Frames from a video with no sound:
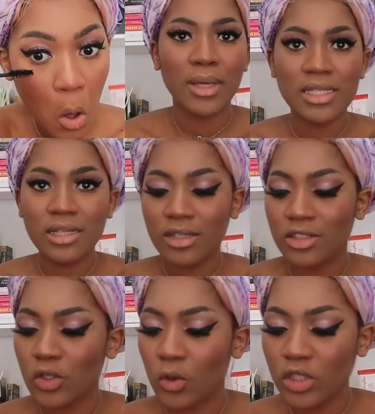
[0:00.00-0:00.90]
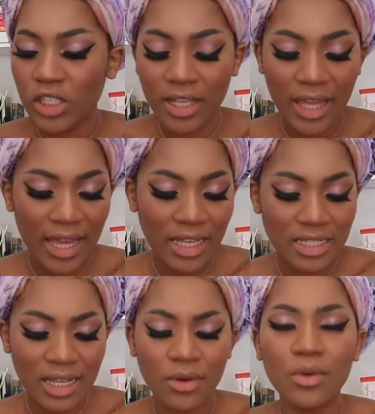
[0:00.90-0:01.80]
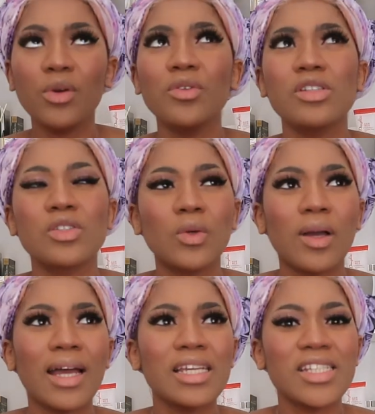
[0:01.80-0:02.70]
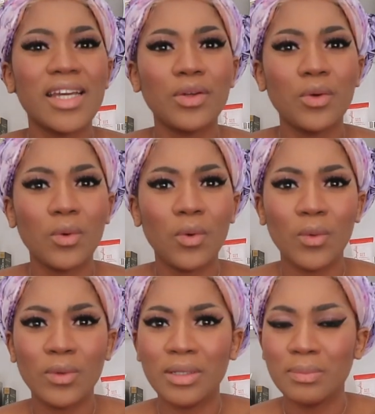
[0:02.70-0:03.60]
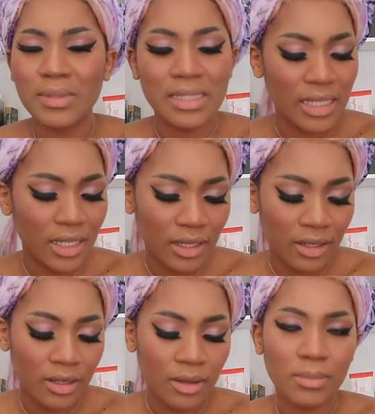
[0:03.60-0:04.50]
Basically, Doja Cat, I don't know if she took eyeshadow or lipstick,